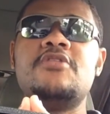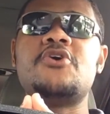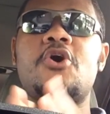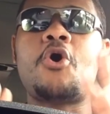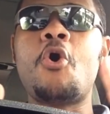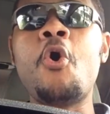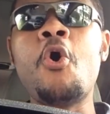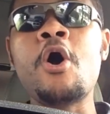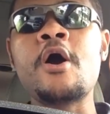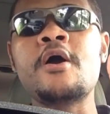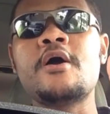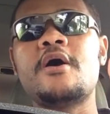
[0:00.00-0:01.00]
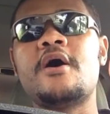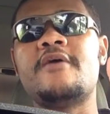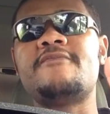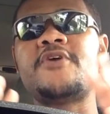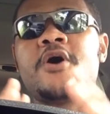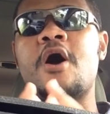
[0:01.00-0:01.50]
The core
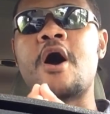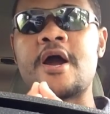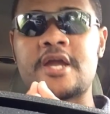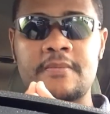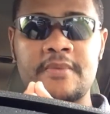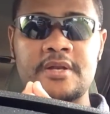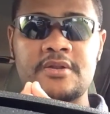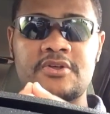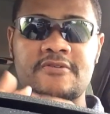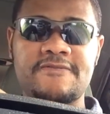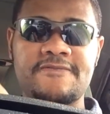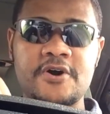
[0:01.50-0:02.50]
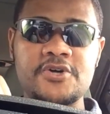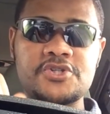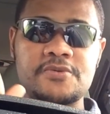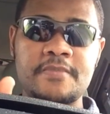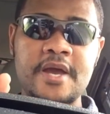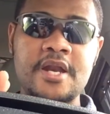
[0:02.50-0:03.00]
of their argument, their
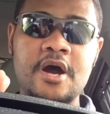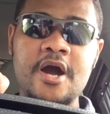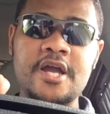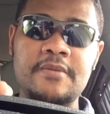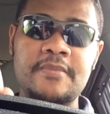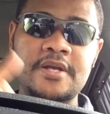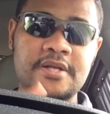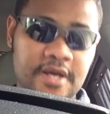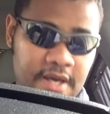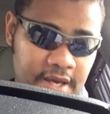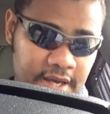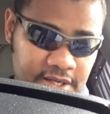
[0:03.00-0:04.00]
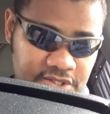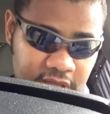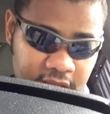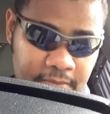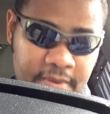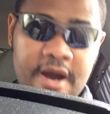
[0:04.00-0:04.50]
first main argument, is
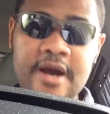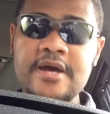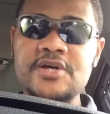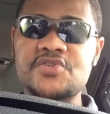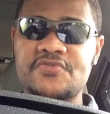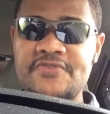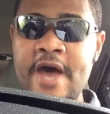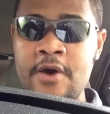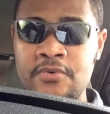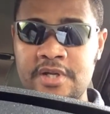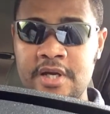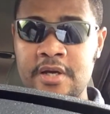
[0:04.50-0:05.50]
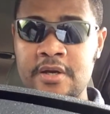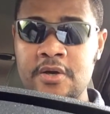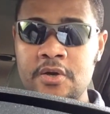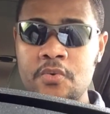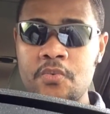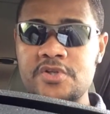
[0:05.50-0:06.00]
that America's founding
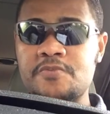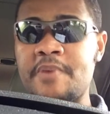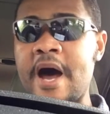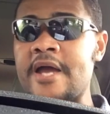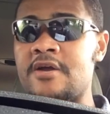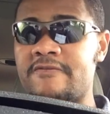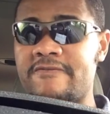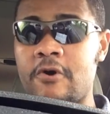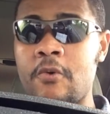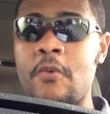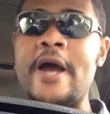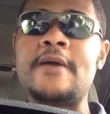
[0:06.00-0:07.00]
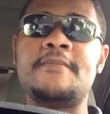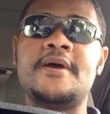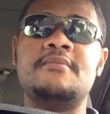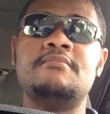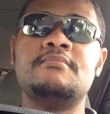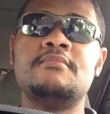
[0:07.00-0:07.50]
was by and for white
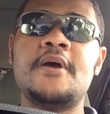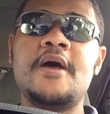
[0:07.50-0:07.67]
men.